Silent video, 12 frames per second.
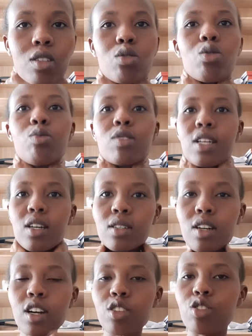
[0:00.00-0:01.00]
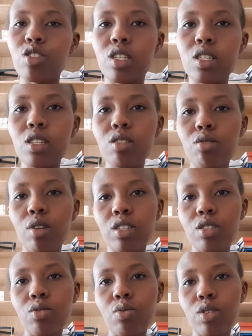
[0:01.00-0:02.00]
almost done actually. So I
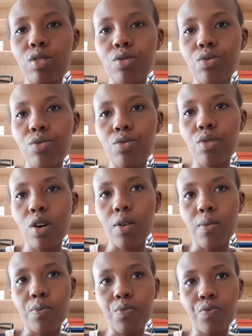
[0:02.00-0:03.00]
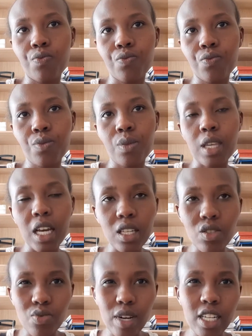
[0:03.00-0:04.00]
just want to
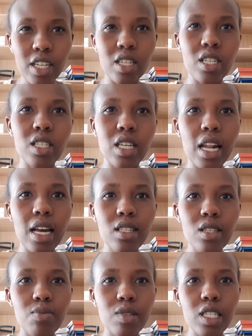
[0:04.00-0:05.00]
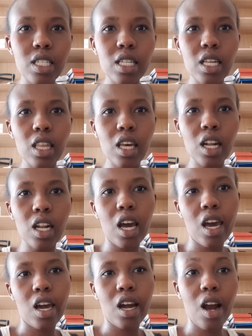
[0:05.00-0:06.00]
it's rendering the last bit, and then
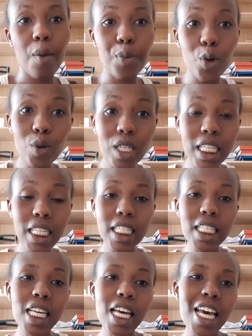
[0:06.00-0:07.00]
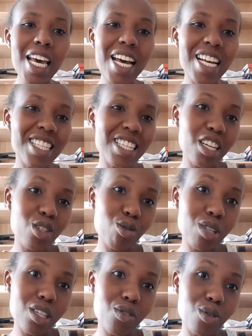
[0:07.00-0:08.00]
I can upload it and
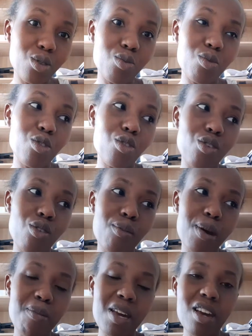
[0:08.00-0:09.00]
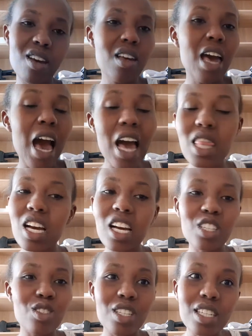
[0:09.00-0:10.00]
schedule it for tomorrow. Maybe I I
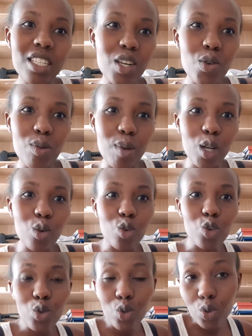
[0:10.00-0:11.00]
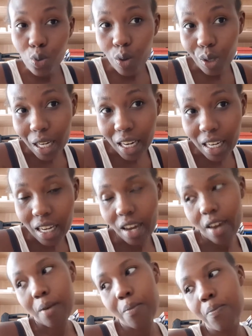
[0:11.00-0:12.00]
should just stick with my usual 9
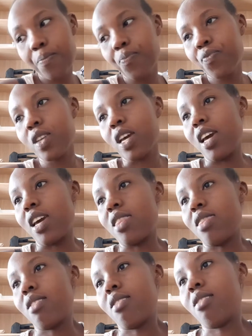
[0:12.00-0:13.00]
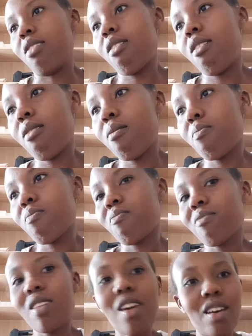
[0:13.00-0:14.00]
a.m. And then,
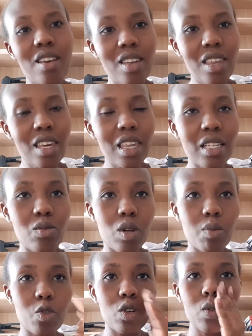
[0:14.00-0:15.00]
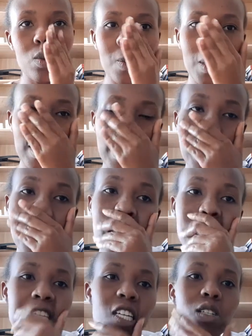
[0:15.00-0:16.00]
yeah, I think that's what I'm going to do. And I
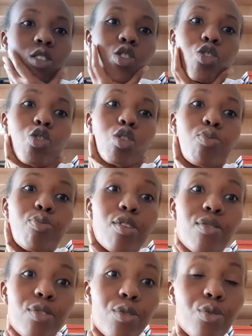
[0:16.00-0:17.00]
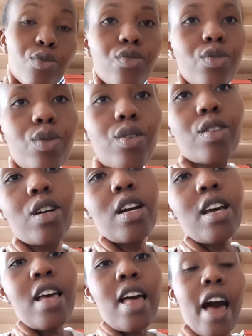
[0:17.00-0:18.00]
create a short preview for,
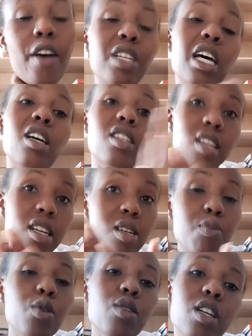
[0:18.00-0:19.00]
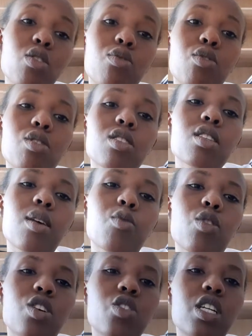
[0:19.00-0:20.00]
after it has uploaded, of course, I'm
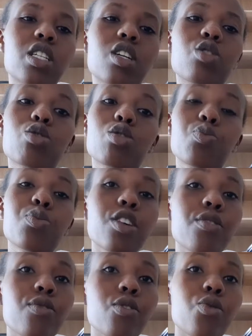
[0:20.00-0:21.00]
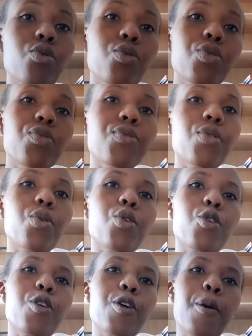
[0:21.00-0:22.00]
going to create a short preview
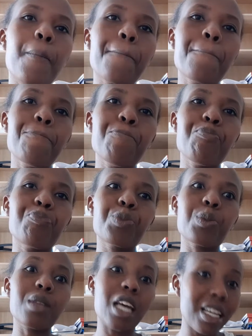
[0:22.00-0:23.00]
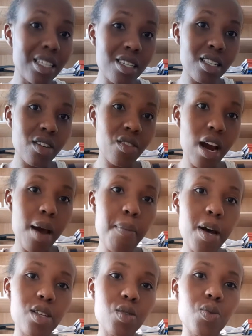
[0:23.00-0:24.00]
for Instagram
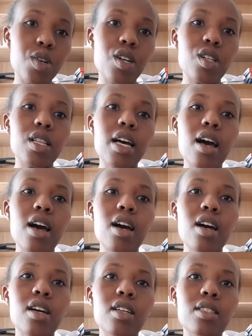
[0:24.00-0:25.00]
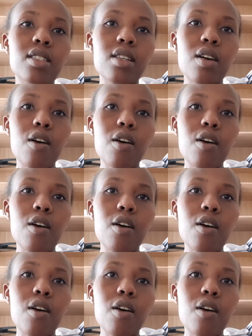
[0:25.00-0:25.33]
as well as